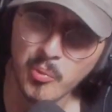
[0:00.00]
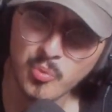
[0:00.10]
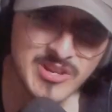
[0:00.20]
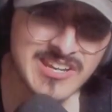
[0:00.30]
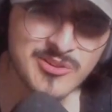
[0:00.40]
the
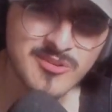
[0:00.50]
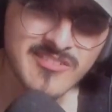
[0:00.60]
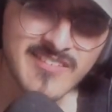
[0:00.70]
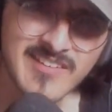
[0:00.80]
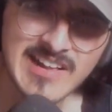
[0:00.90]
real,
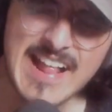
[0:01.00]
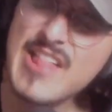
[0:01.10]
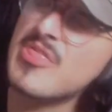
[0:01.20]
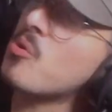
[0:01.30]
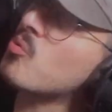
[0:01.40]

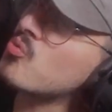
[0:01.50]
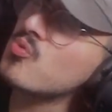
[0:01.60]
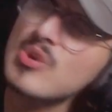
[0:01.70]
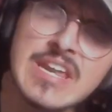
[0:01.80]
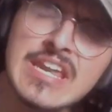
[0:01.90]
the
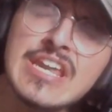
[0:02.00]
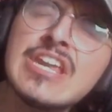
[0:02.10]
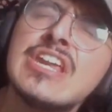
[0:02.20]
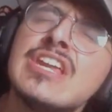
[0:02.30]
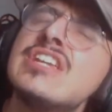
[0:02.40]

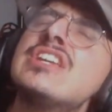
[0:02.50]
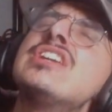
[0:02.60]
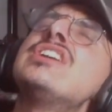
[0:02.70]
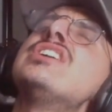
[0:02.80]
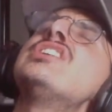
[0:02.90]

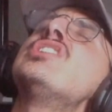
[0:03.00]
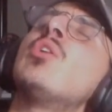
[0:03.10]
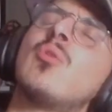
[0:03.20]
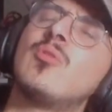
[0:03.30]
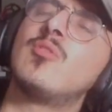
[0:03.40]

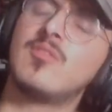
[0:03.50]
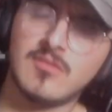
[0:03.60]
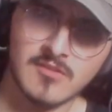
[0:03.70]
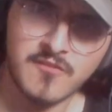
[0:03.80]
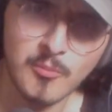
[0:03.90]
real
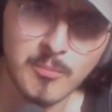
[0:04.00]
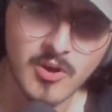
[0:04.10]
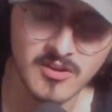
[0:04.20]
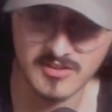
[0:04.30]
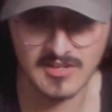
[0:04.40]

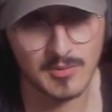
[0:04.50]
football.